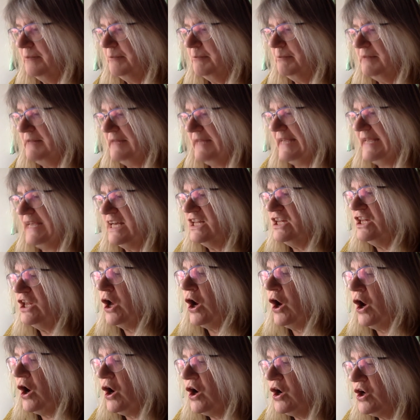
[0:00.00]
"Play
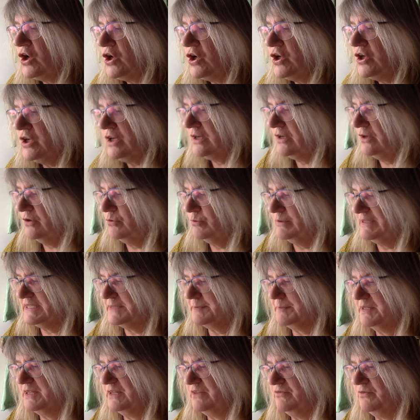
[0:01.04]
along,"
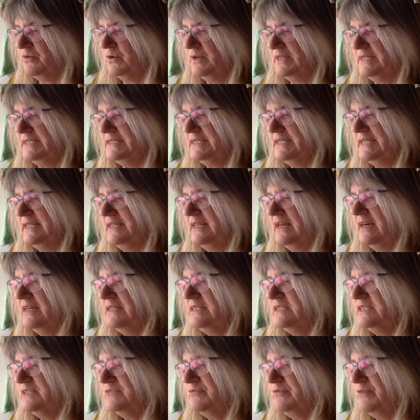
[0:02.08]
whispered the voice in
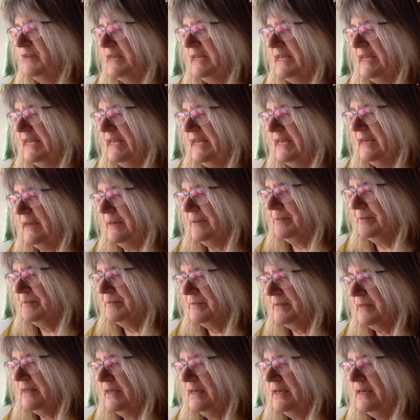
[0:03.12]
Ida's free ear.
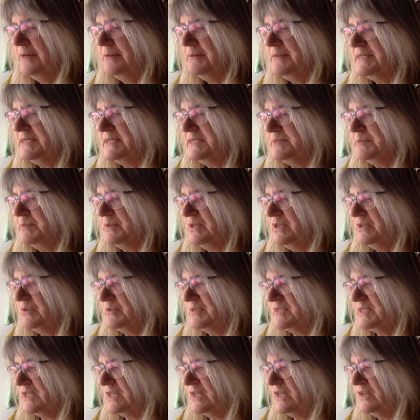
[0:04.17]
Mrs. Buller
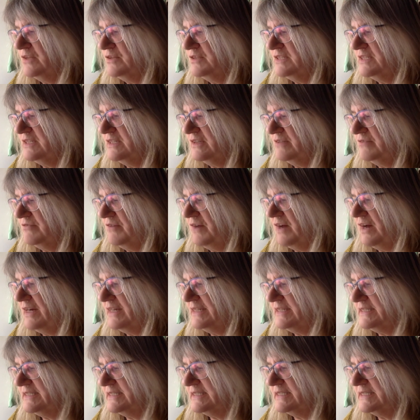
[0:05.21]
was close enough for
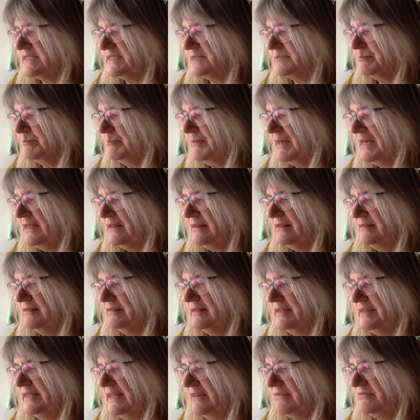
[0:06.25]
Ida to smell
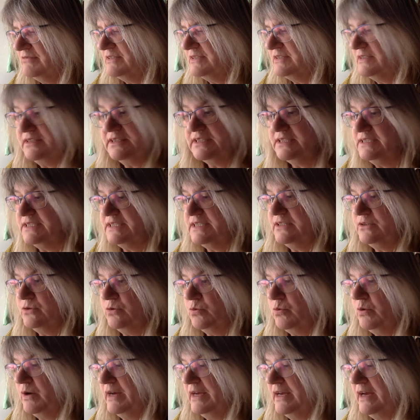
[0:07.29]
the lavender that didn't
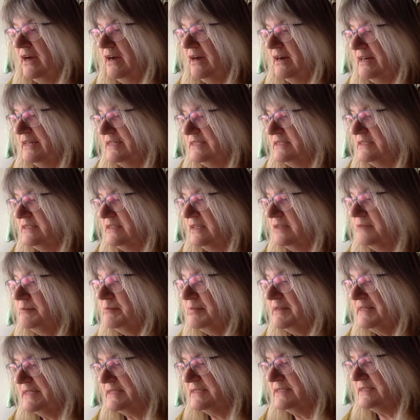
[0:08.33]
quite hide an
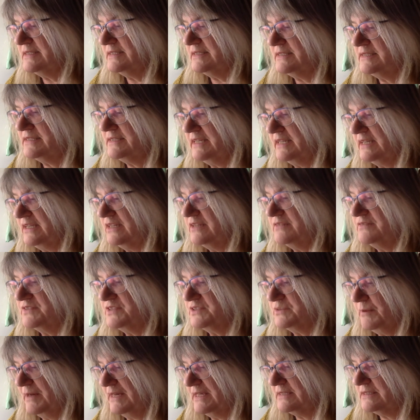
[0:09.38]
unpleasant stink of
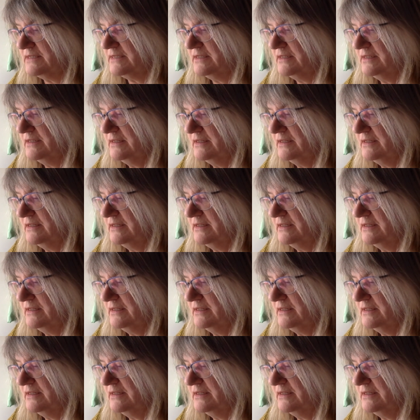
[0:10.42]
sweat.